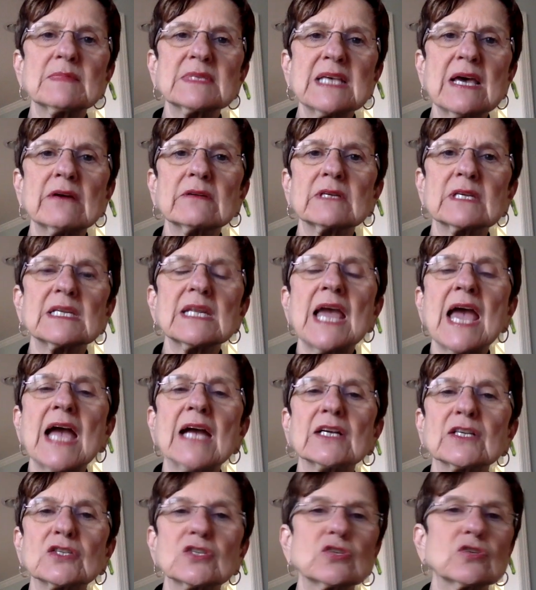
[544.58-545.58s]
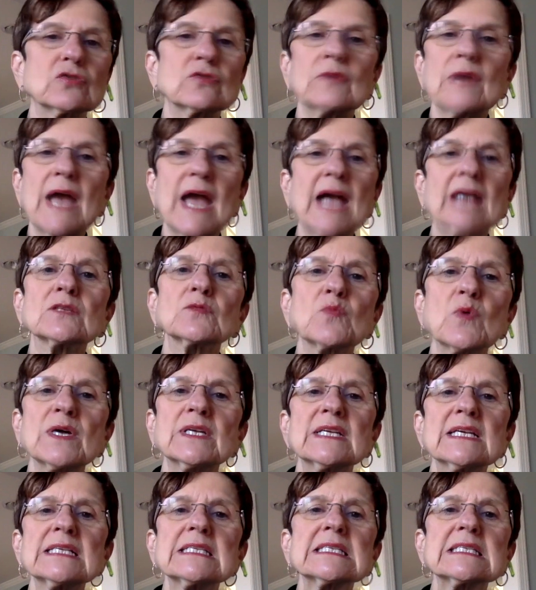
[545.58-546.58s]
out in Act Two. Act One
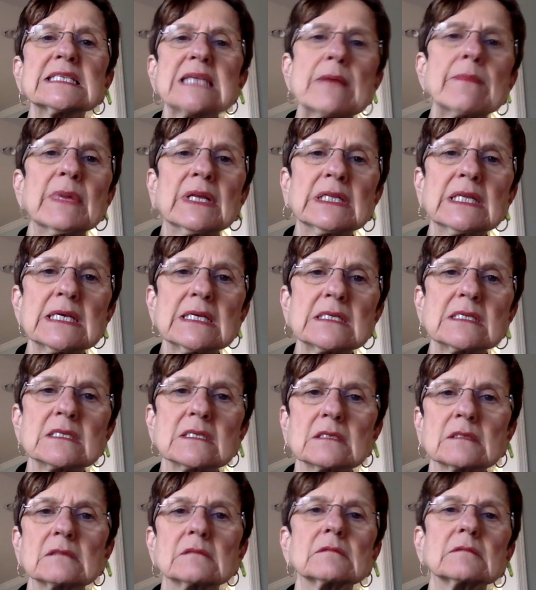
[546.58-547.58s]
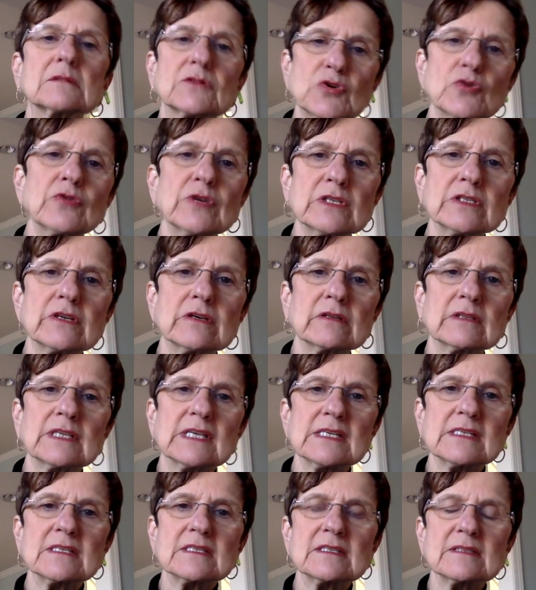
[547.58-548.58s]
is Stemmaless,
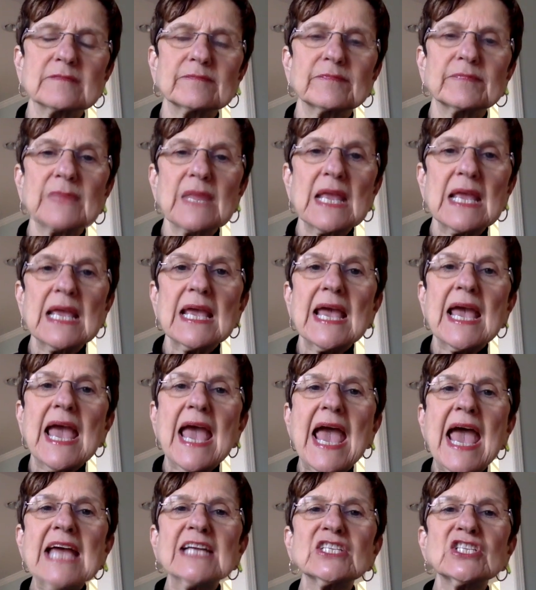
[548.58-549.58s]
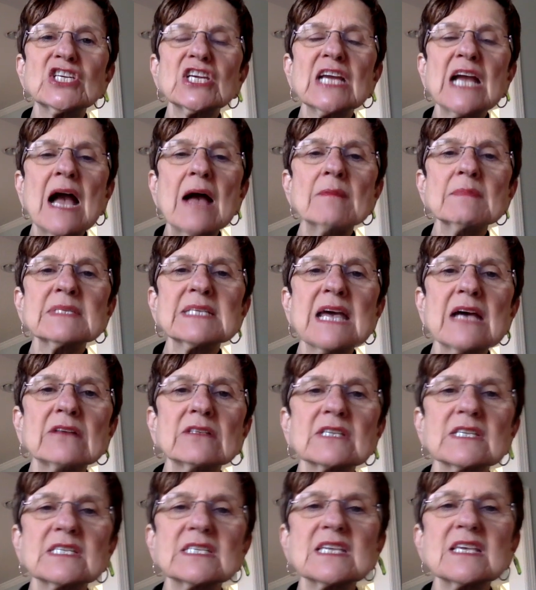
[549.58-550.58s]
Turandotless. And she comes out
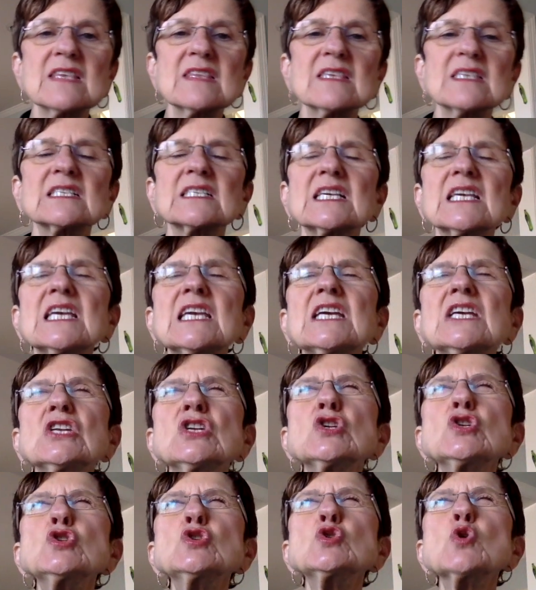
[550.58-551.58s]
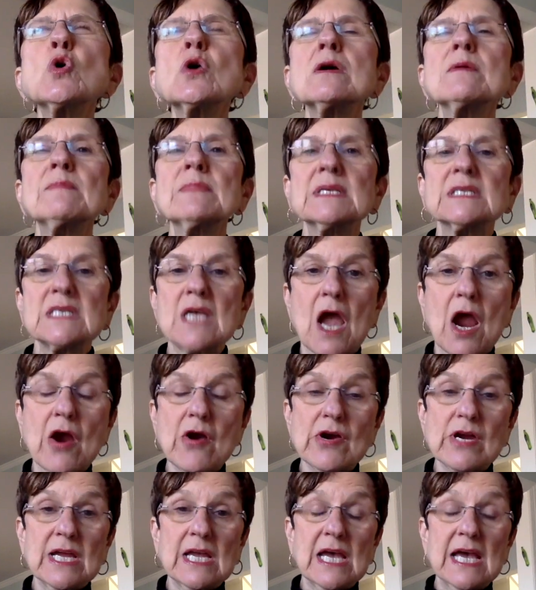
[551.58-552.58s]
to sing this enormous
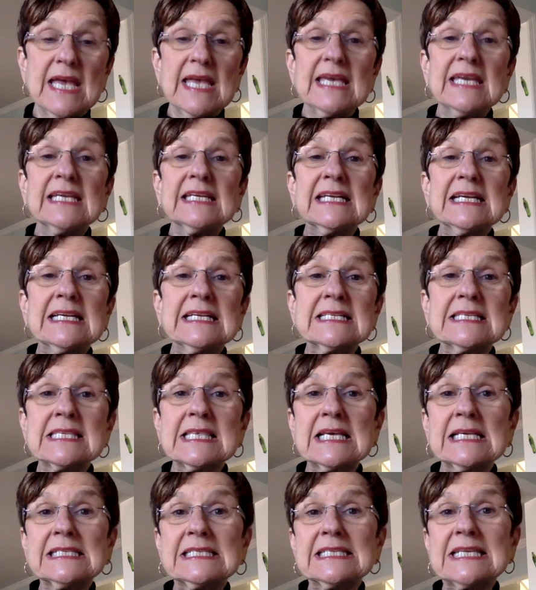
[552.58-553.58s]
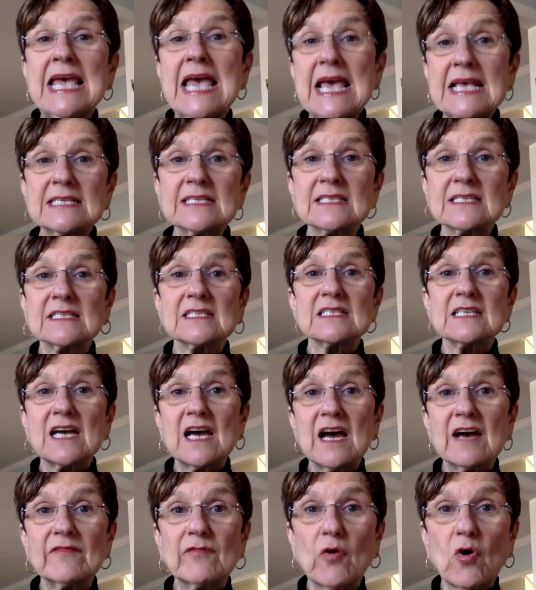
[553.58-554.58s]
aria. It is the test
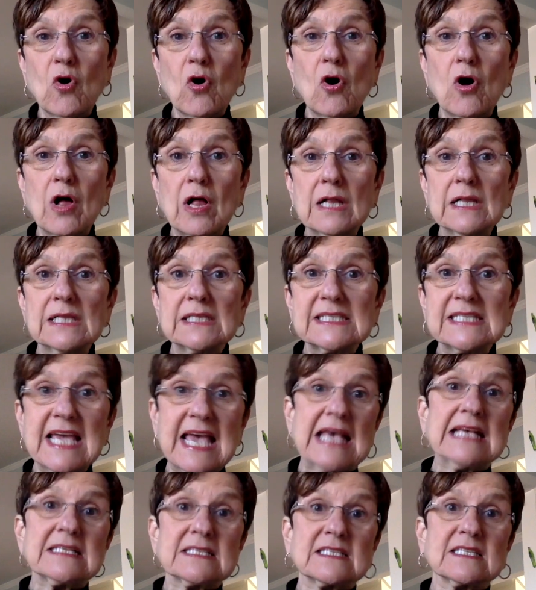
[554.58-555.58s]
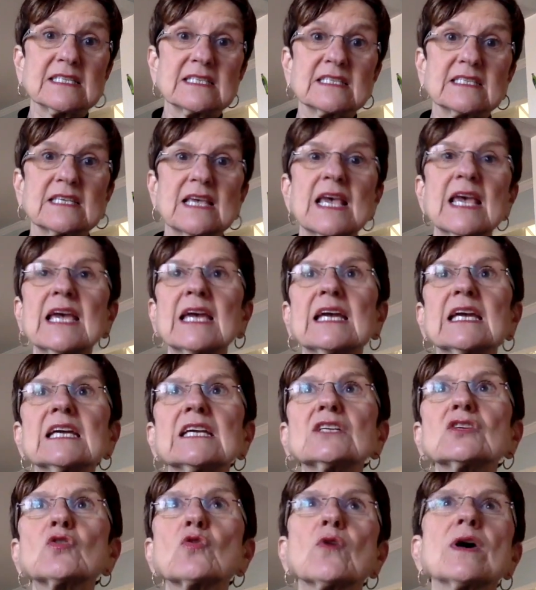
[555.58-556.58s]
of all tests,
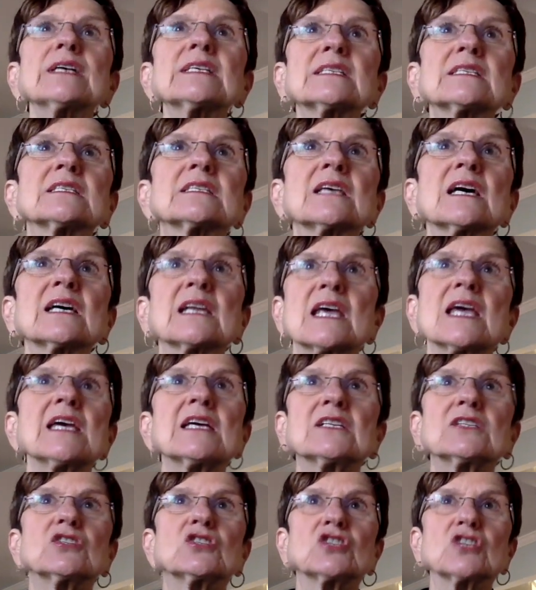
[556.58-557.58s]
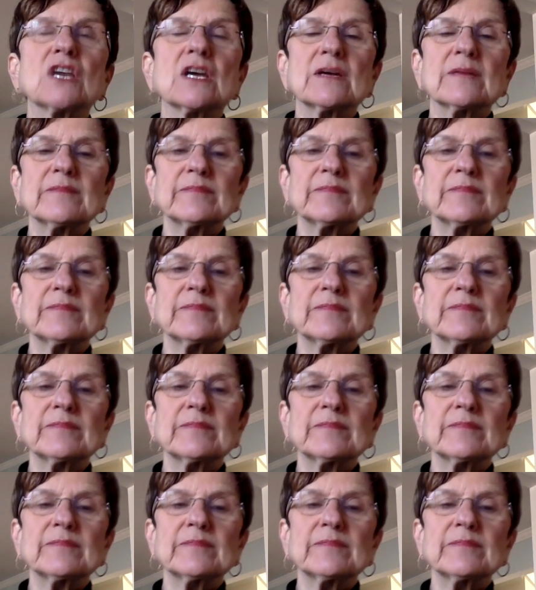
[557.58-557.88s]
In Questa Reggia.